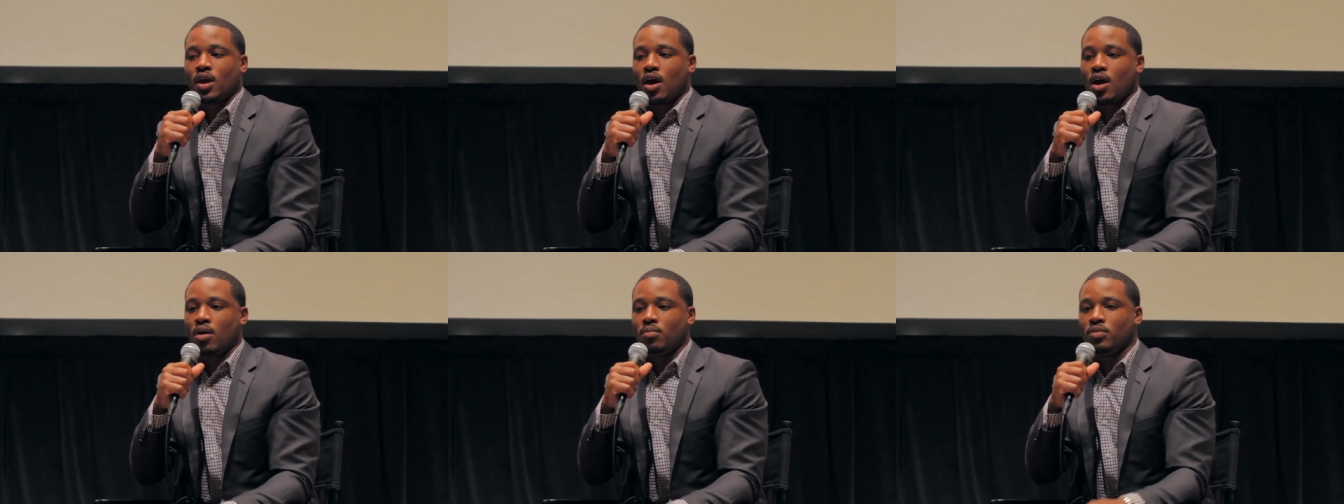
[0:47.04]

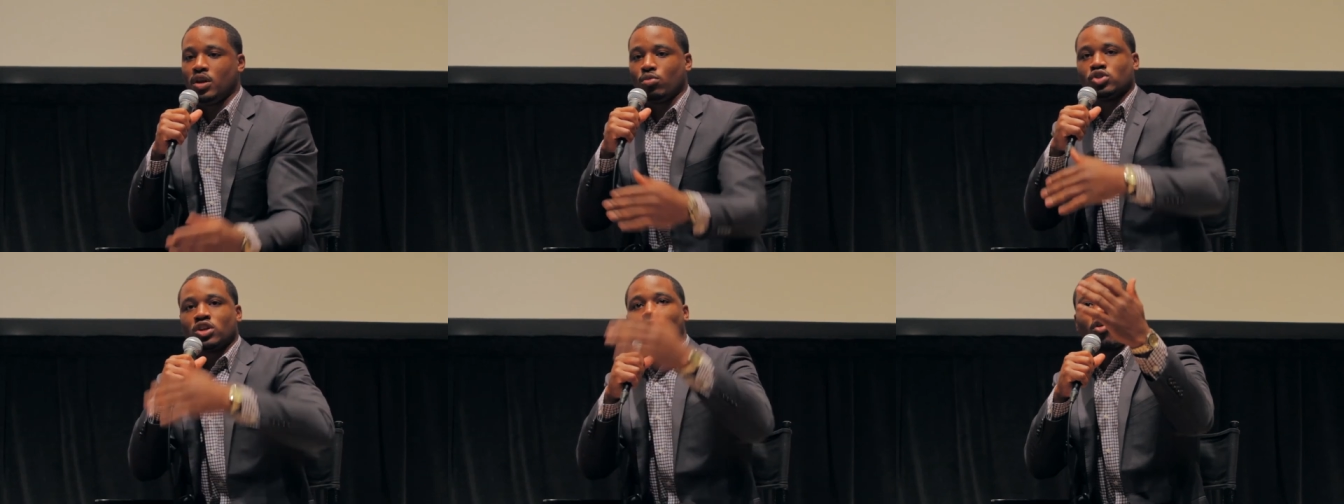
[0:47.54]
um, and it
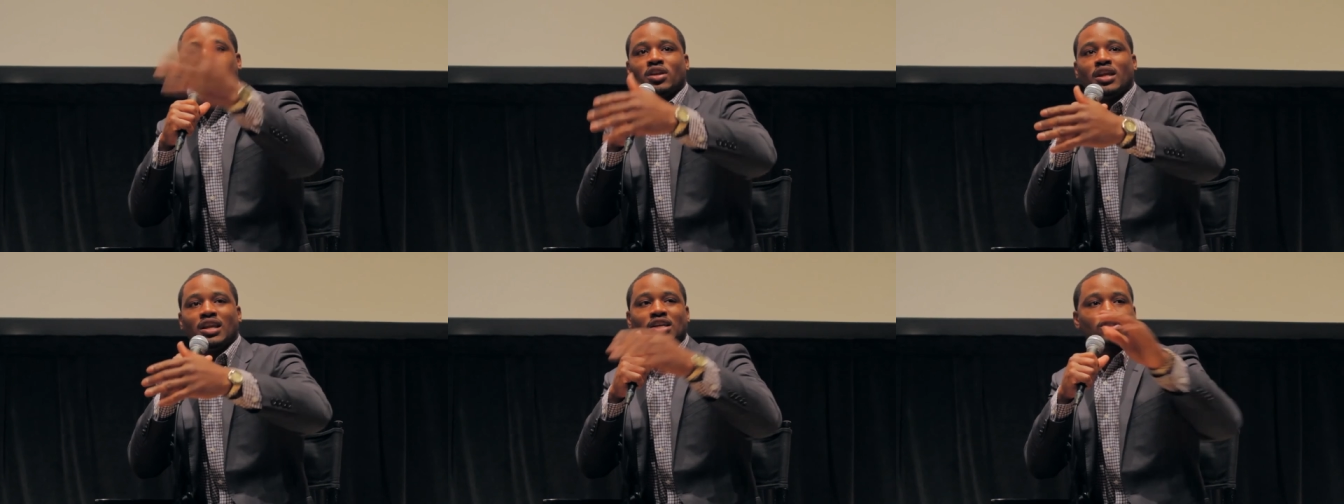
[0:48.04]
was in Oakland,
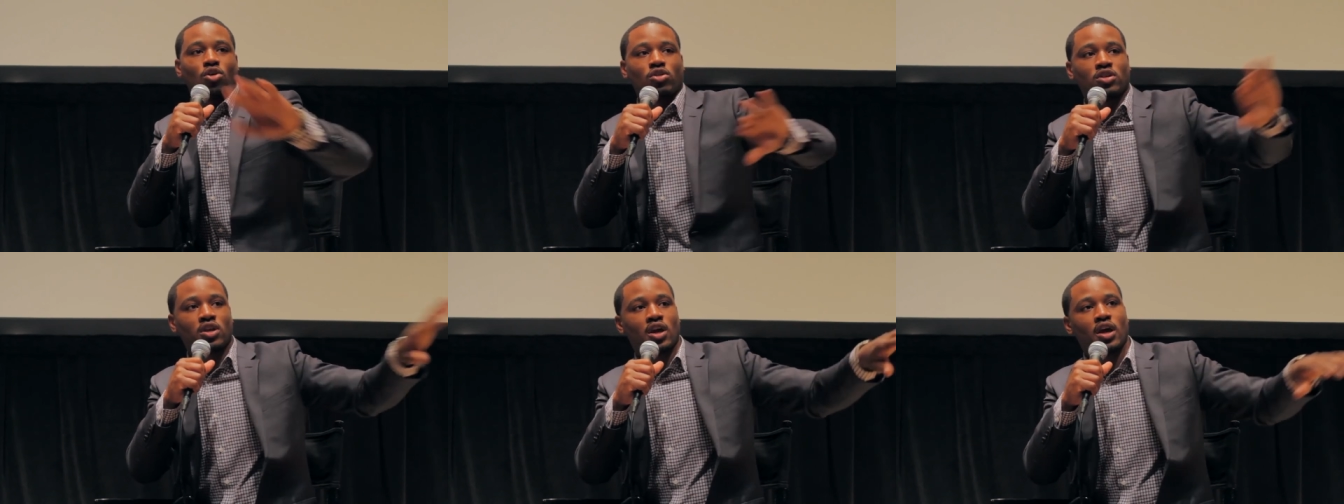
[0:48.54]
in East
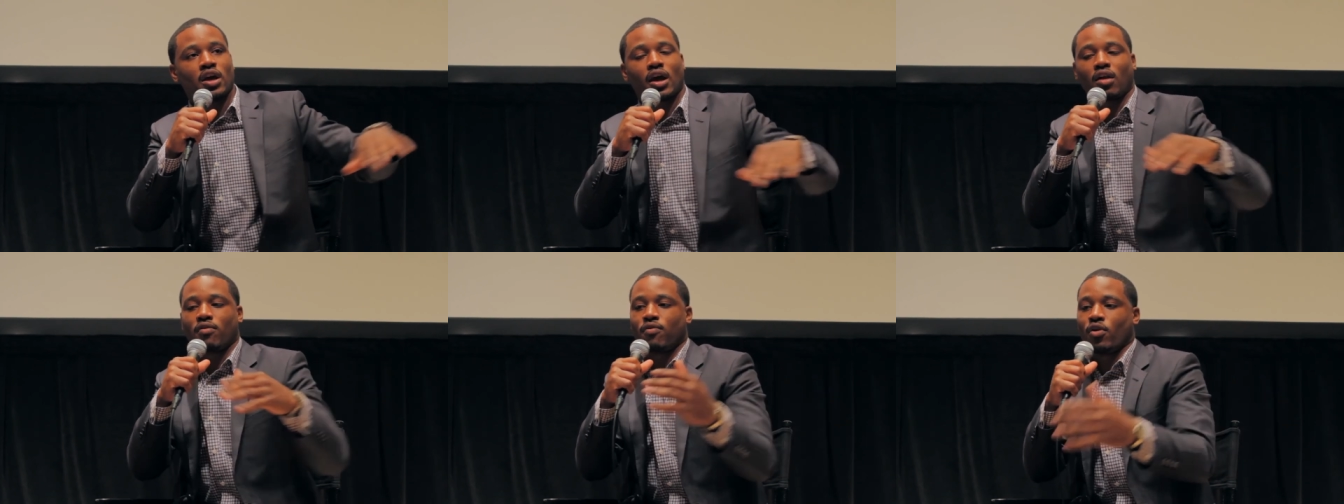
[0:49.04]
Oakland,
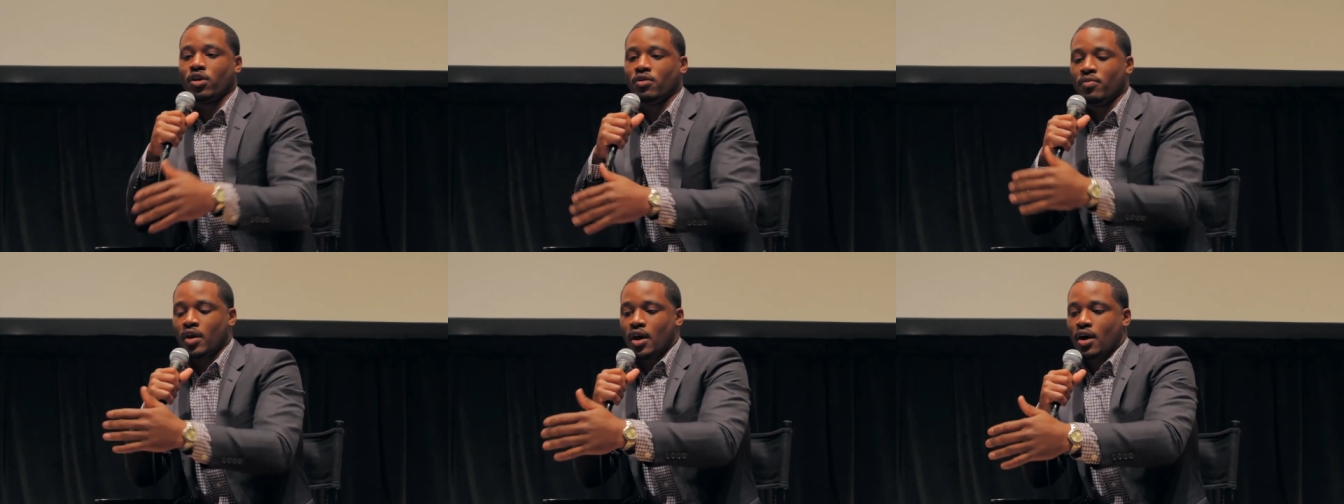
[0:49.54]
California,
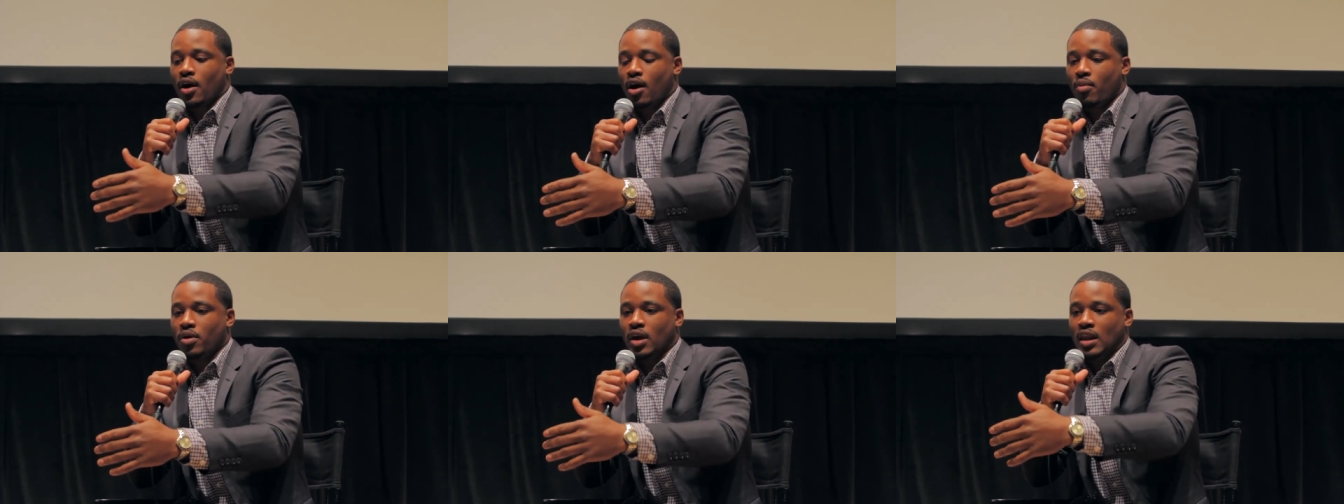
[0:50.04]

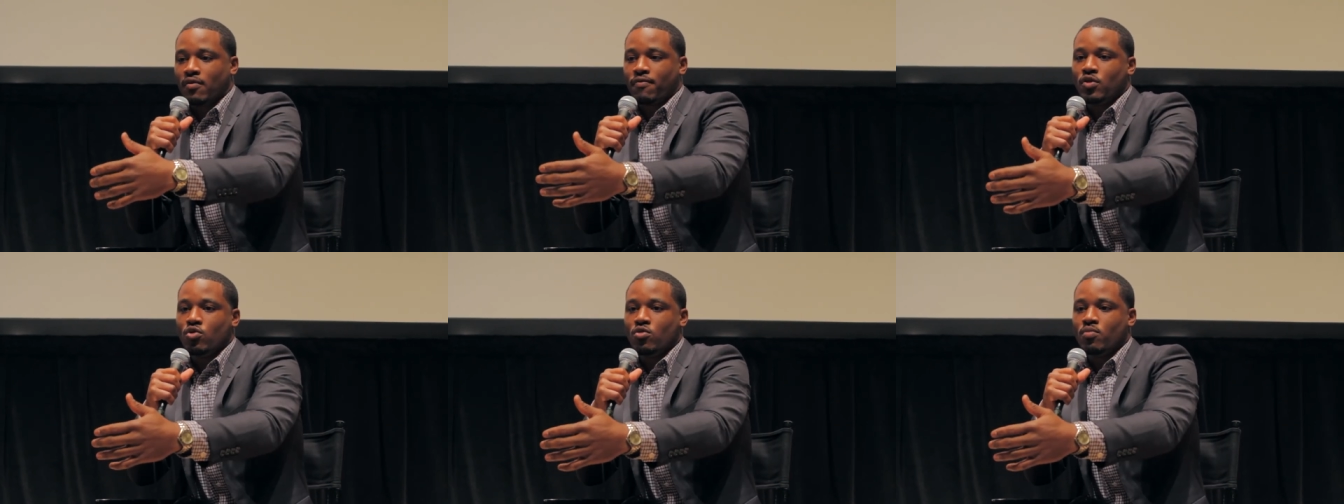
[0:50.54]
um, and, and, a
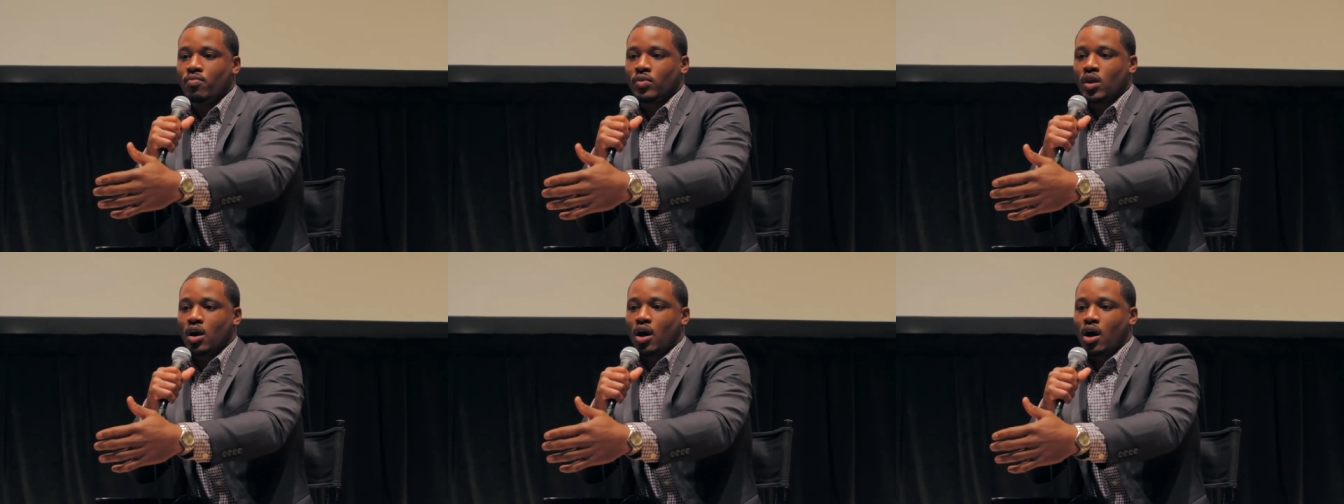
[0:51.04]
few
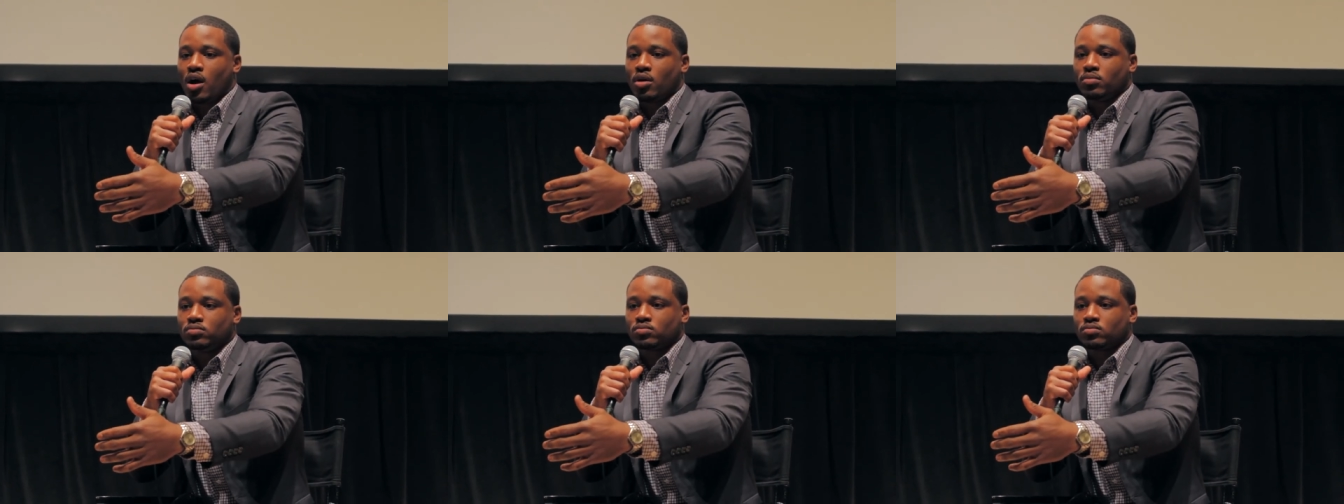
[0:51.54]
uh,